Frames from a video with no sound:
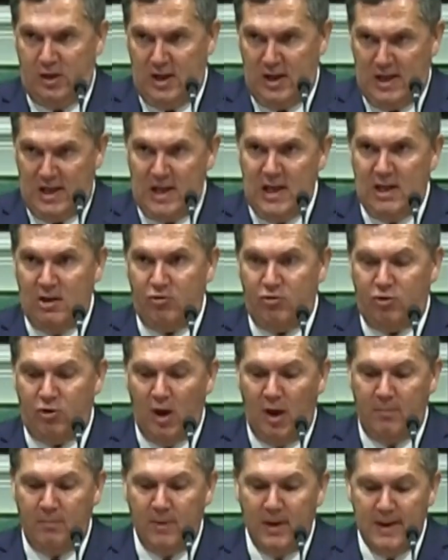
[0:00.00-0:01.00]
in
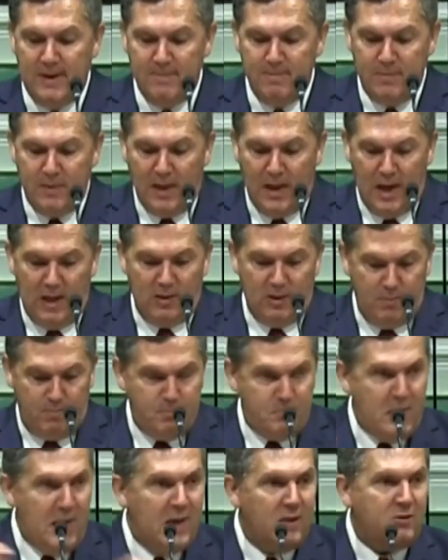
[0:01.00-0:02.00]
Egypt, and the
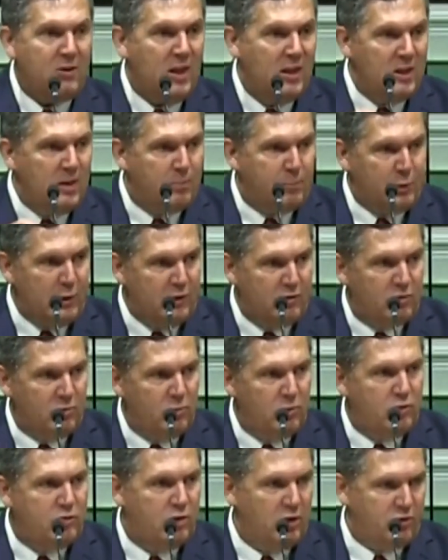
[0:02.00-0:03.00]
pit and the prison
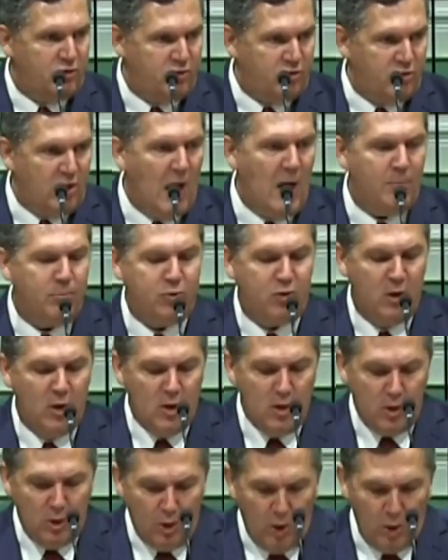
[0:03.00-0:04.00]
were just stops
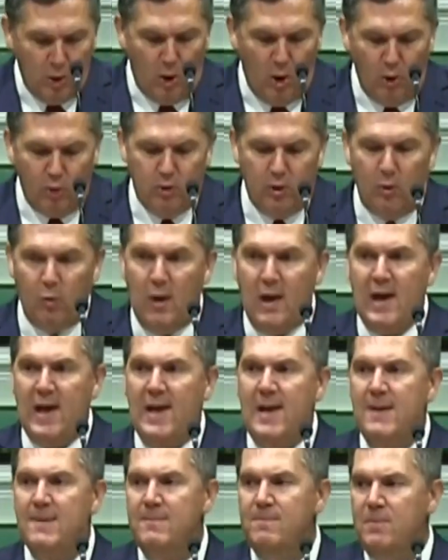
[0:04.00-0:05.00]
along the
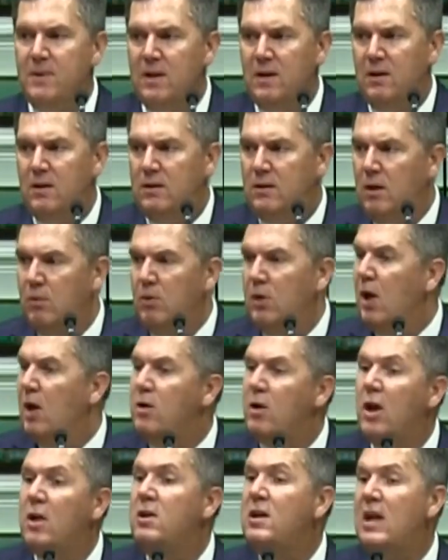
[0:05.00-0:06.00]
way. They were
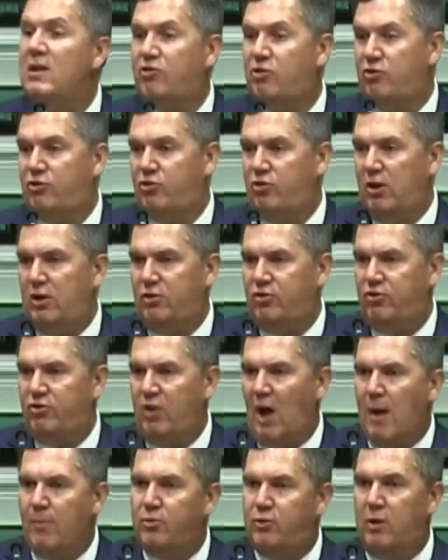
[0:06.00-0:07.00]
not unnecessary
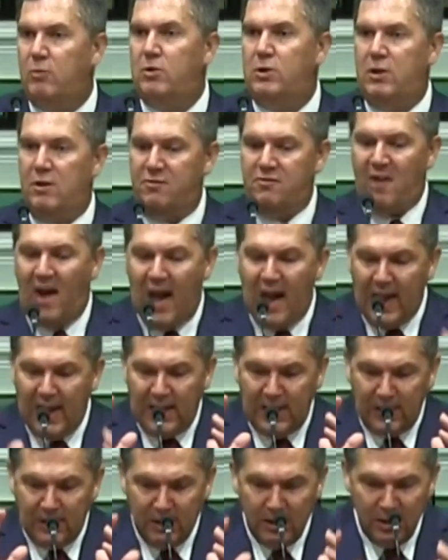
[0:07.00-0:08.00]
stops. They were
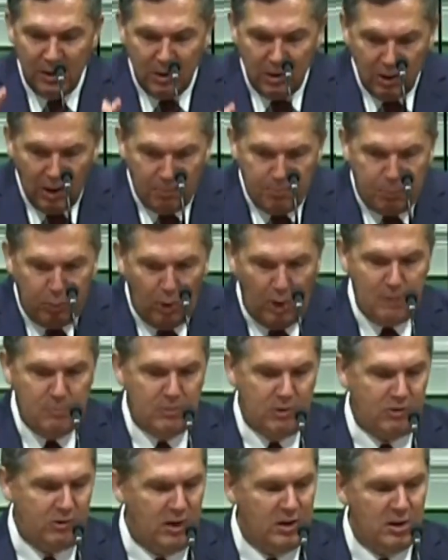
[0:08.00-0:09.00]
divine
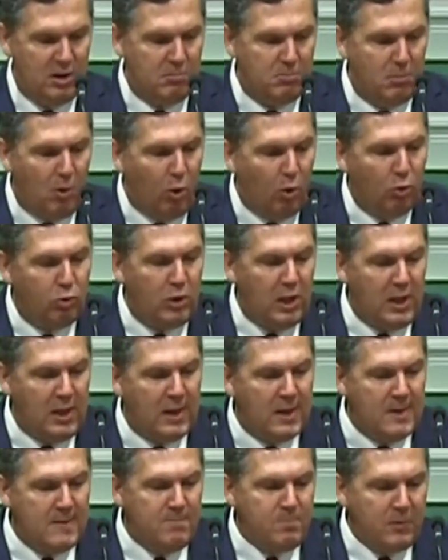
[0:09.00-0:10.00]
appointments in the
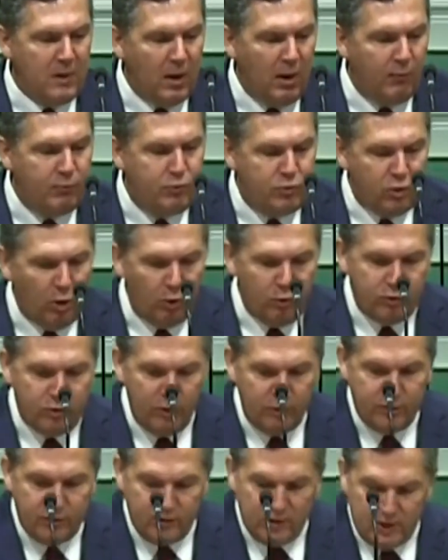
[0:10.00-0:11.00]
molding of
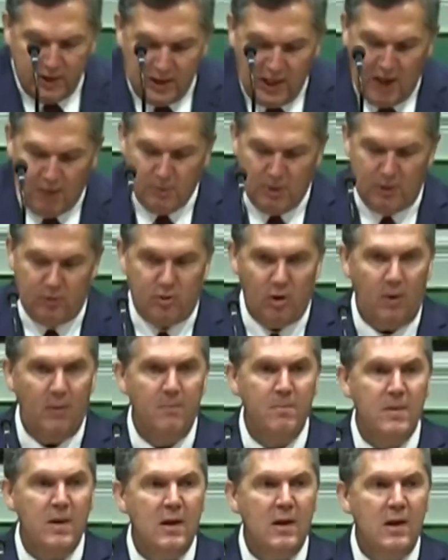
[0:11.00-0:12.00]
Joseph's character.
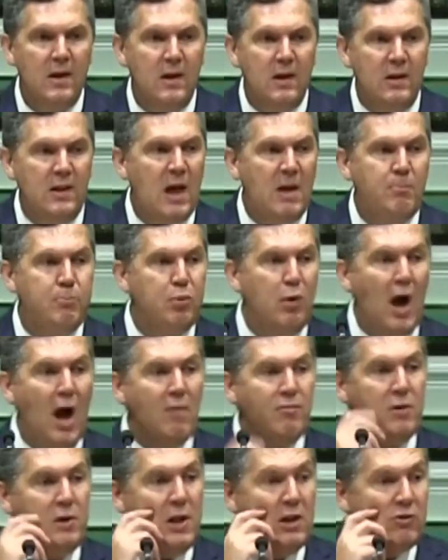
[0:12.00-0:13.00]
And that
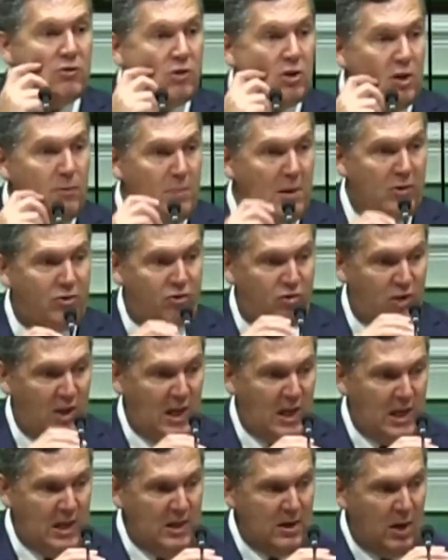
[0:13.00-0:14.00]
providence could be
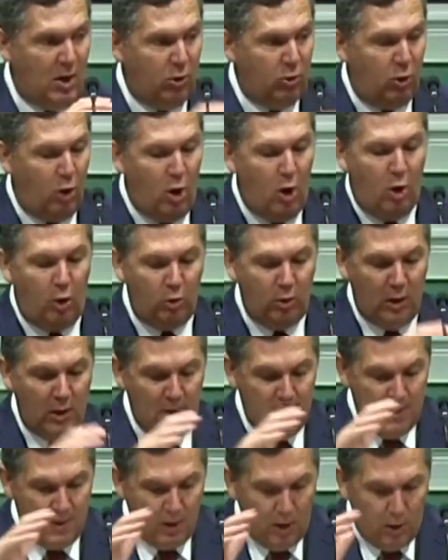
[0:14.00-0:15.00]
seen
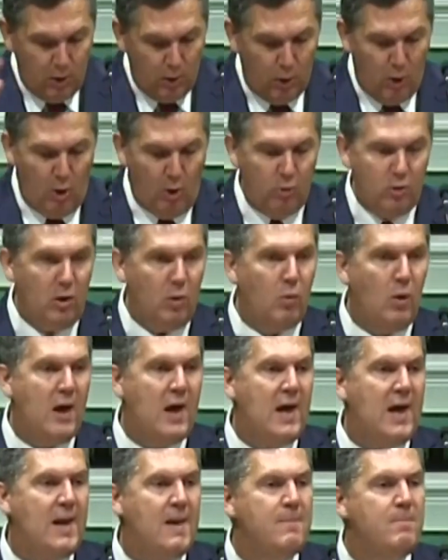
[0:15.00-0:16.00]
along the
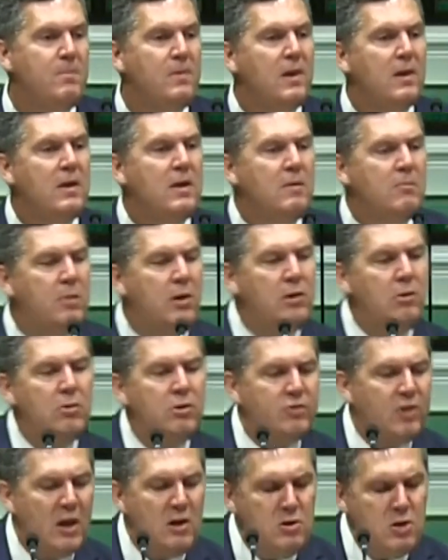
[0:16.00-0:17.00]
way. But there
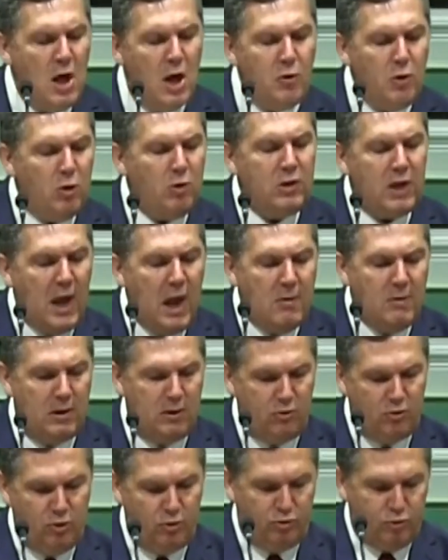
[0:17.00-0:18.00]
is another
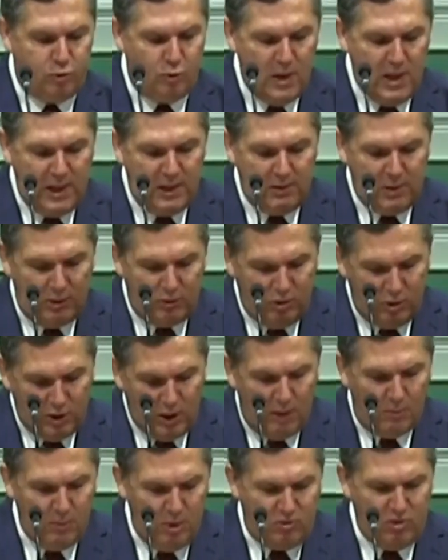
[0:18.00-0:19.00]
character trait that you
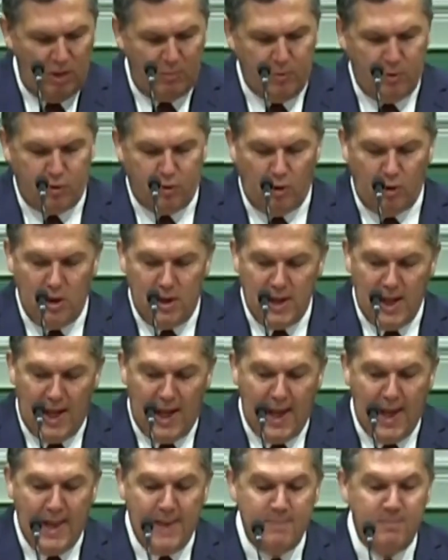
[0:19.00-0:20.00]
come to chapter
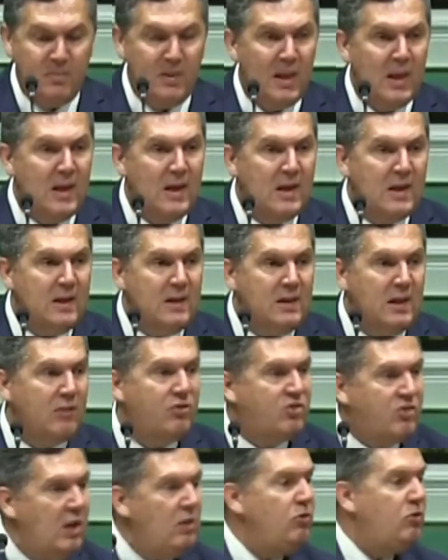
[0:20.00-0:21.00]
39 that
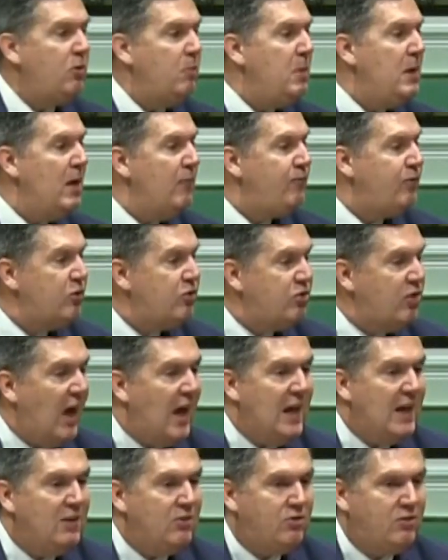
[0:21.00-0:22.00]
seems to be
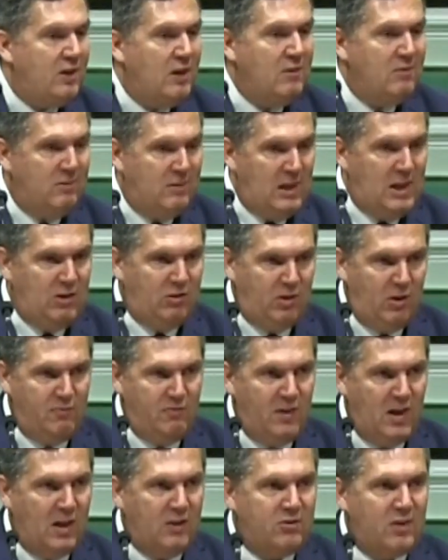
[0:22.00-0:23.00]
emphasized in these
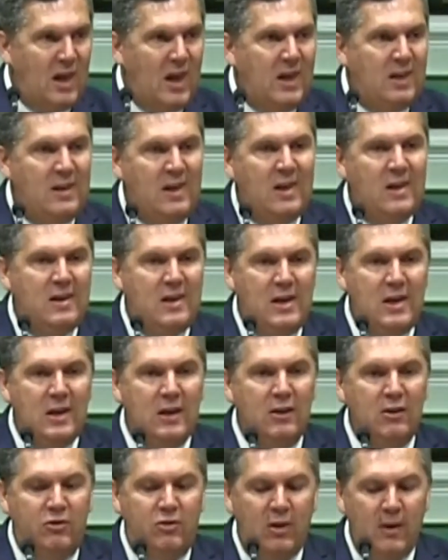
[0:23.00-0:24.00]
events, and it
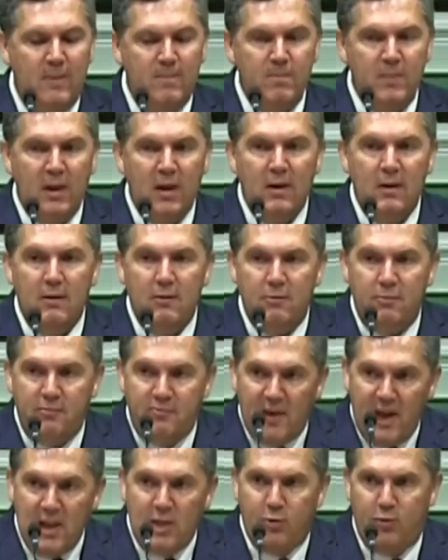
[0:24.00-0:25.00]
is
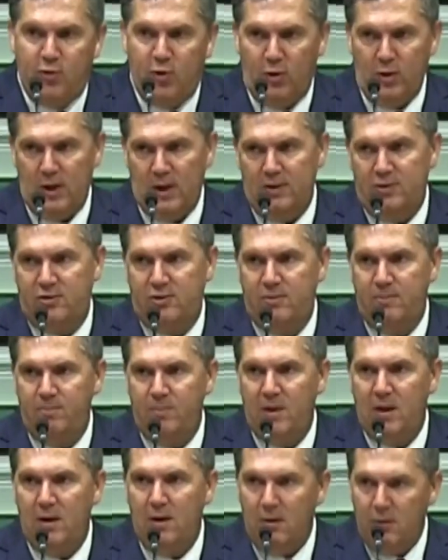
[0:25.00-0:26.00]
faithfulness.
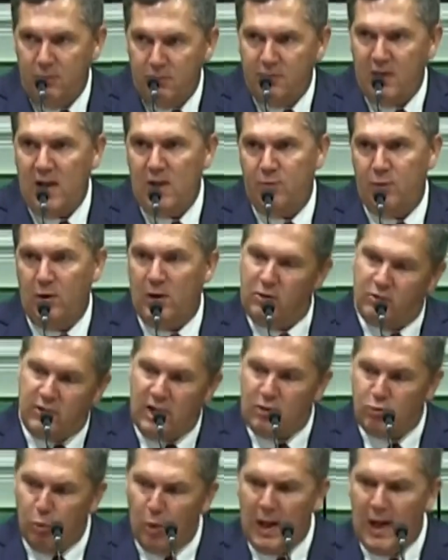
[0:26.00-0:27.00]
Faithfulness.
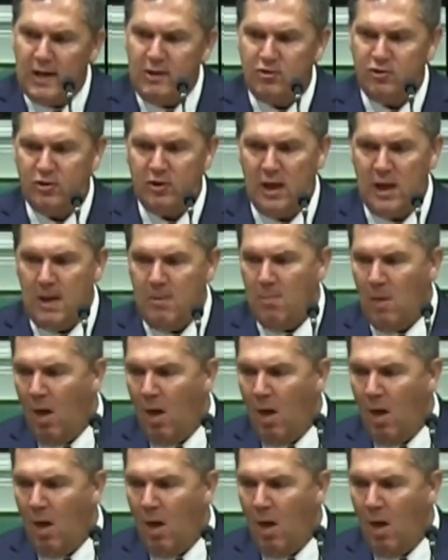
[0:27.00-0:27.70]
That's what I see